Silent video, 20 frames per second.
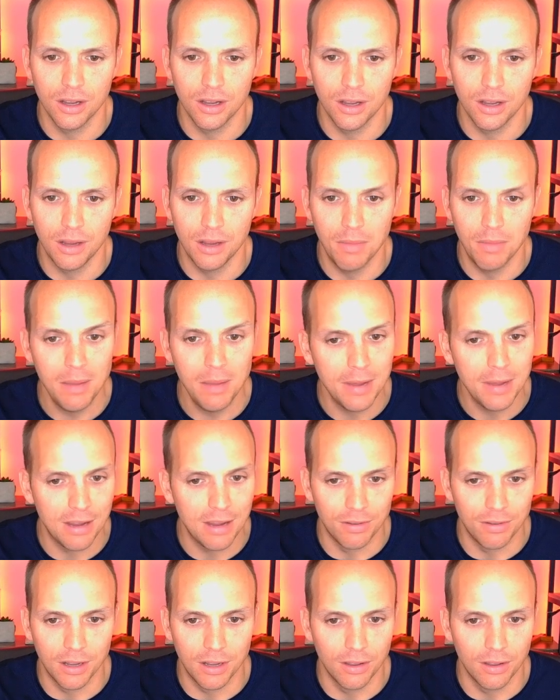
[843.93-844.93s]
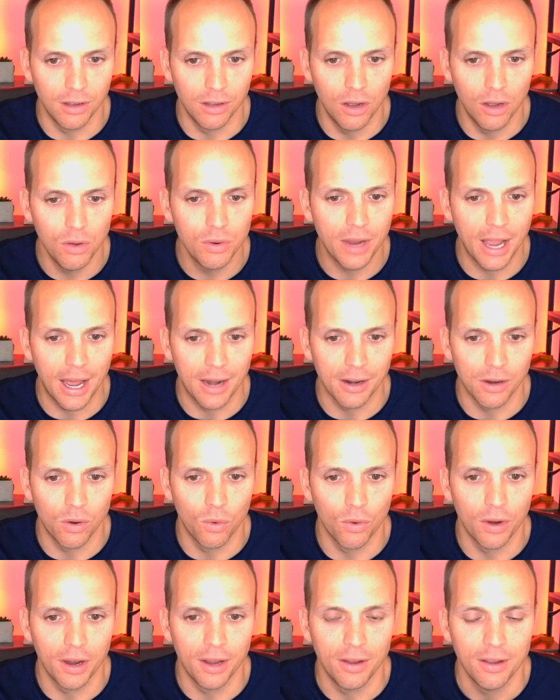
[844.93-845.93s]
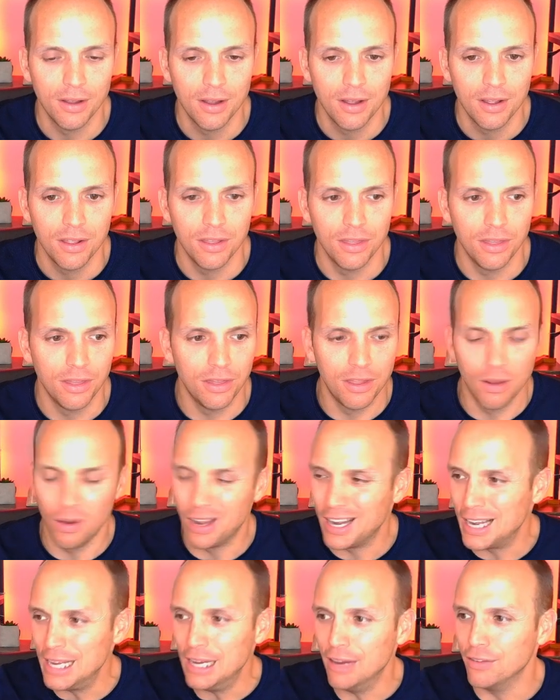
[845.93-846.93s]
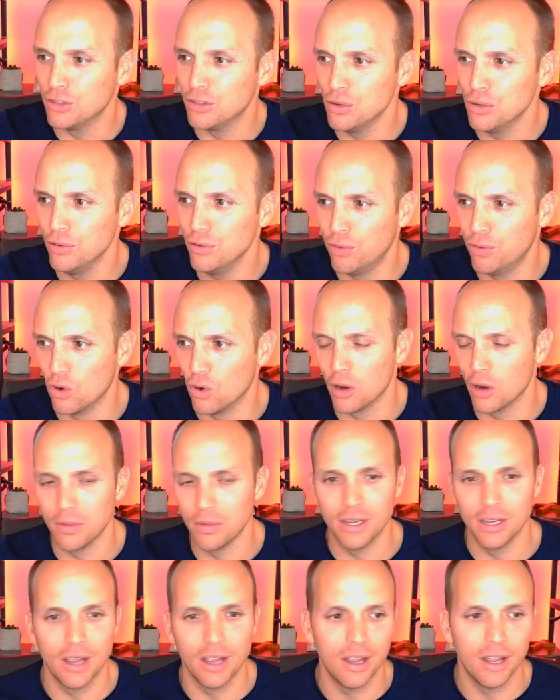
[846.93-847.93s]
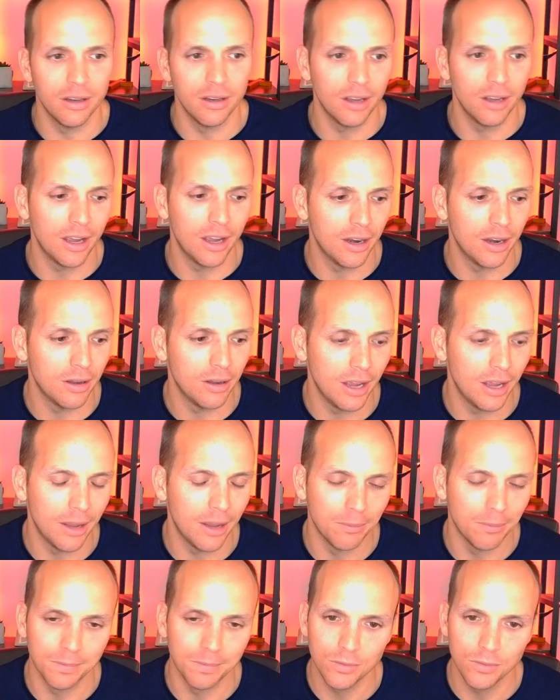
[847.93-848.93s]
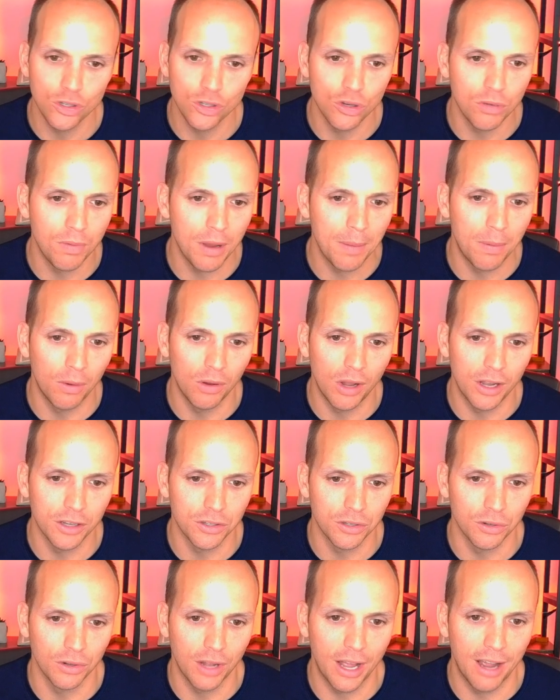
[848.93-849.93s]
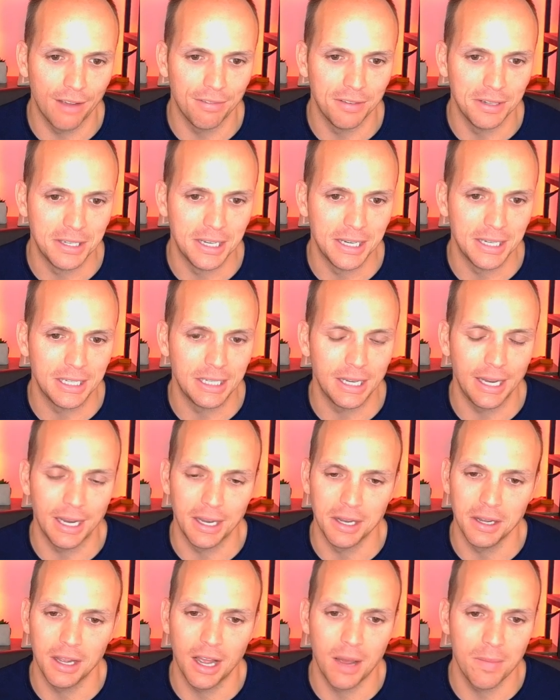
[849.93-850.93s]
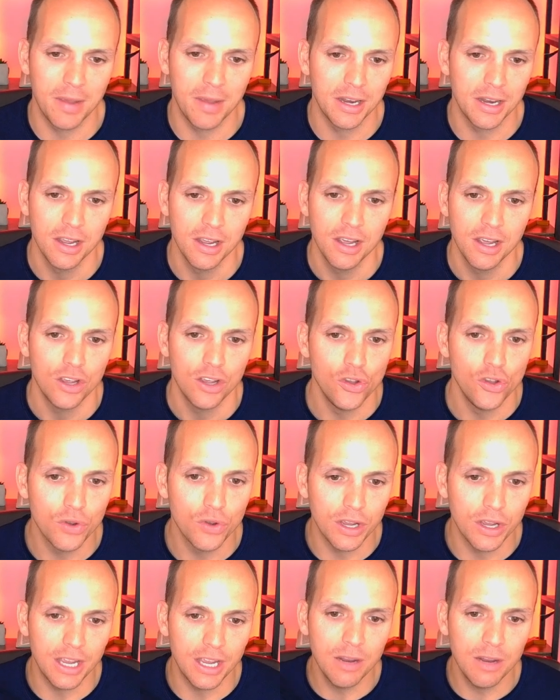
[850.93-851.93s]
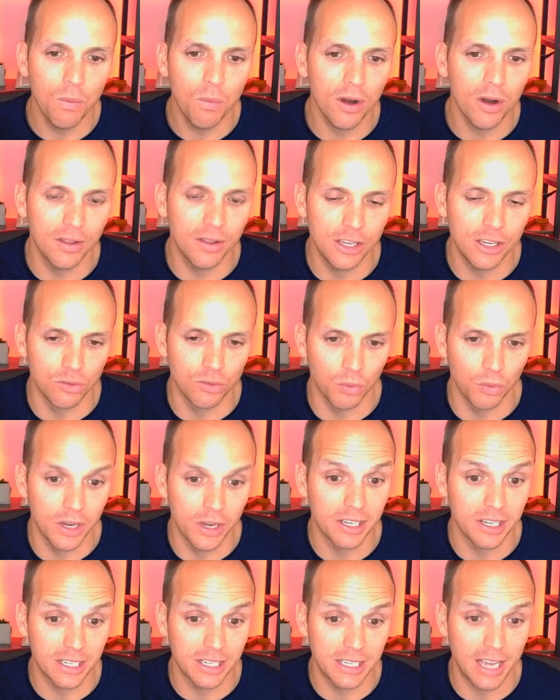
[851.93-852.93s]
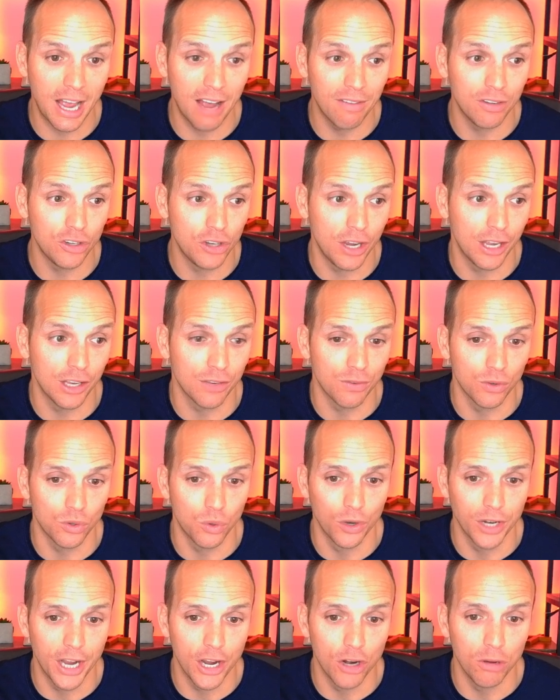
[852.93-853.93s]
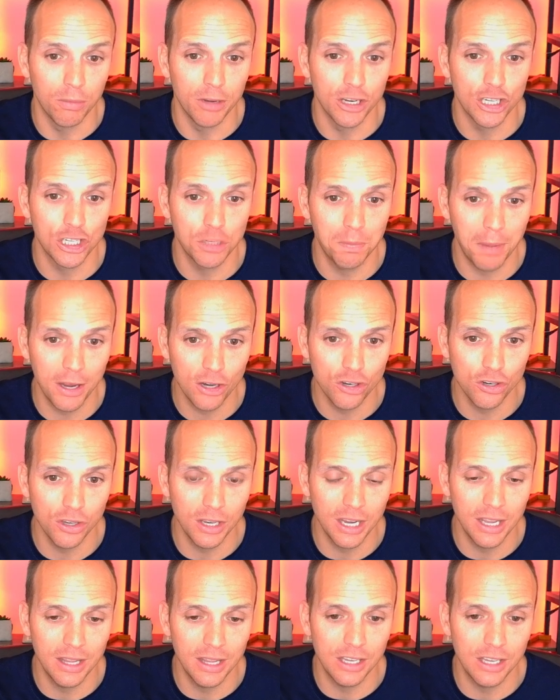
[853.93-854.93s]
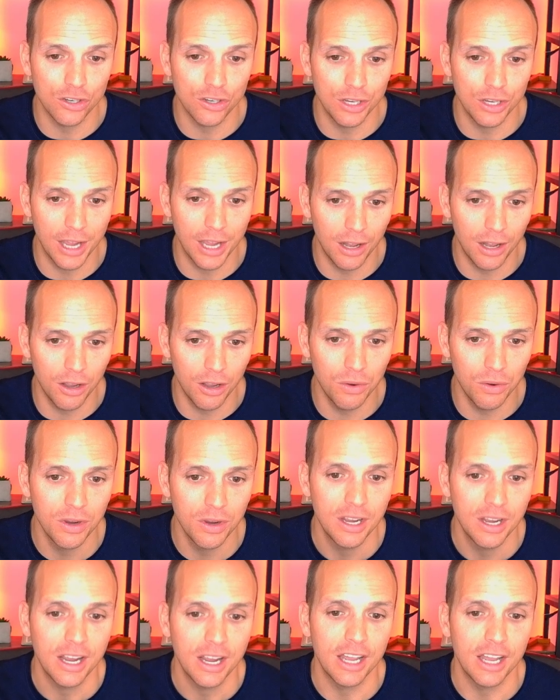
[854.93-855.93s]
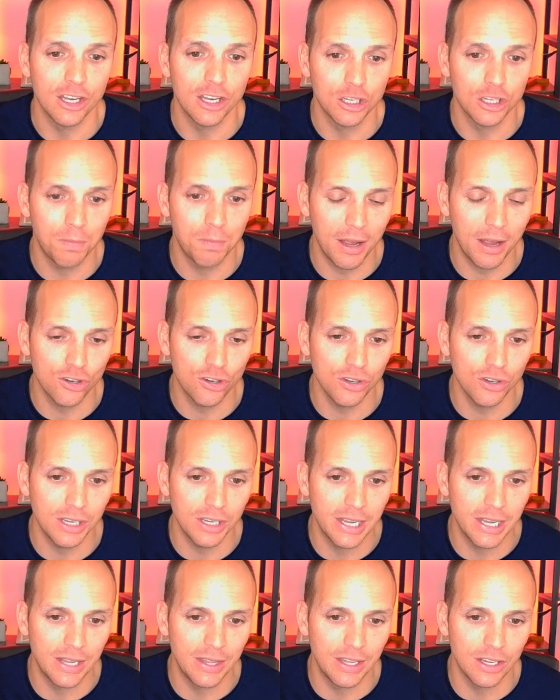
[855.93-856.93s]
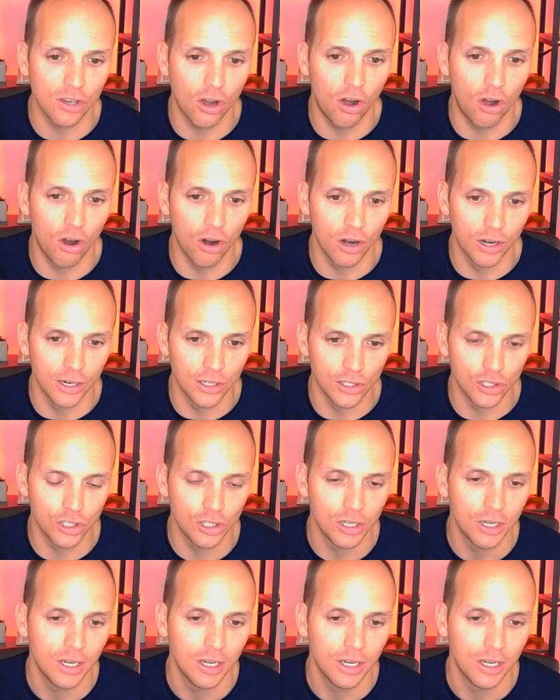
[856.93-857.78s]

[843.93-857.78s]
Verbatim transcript: maybe even in the low category an EF2 formed and, and and two people lost their life in Tennessee. I mean, you anywhere in these risks have a chance for tornado, but especially in this yellow and especially in this orange,